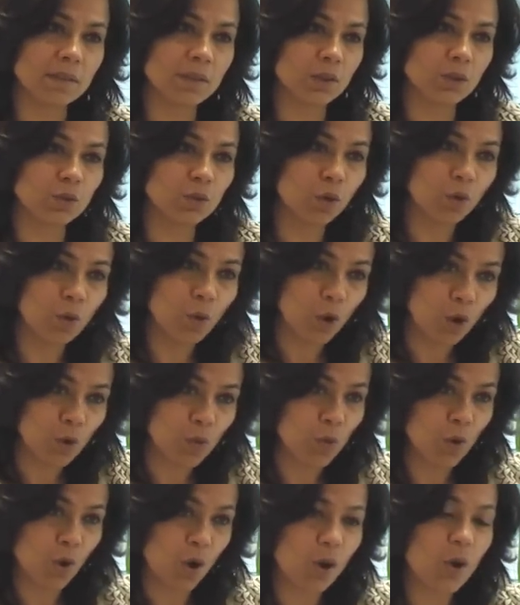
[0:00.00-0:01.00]
You don't
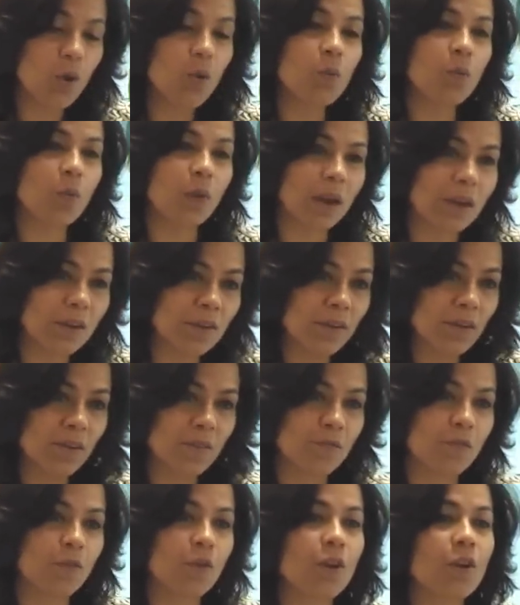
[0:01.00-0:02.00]
no longer wait
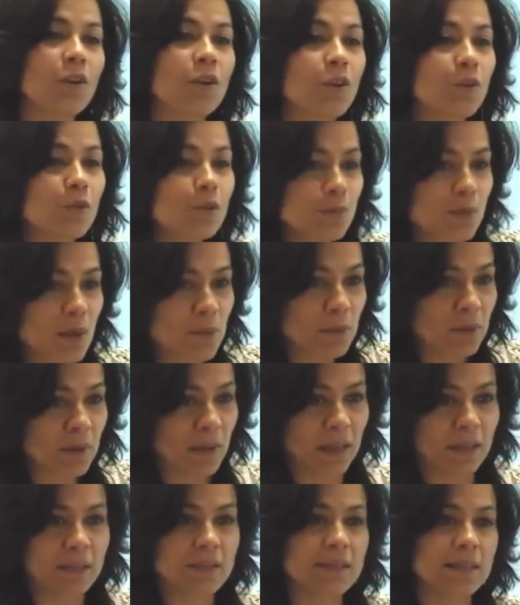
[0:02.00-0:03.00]
for your newspaper
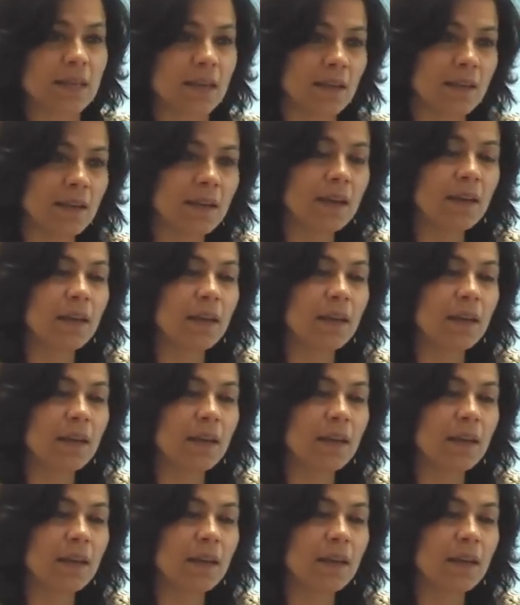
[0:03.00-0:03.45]
next day.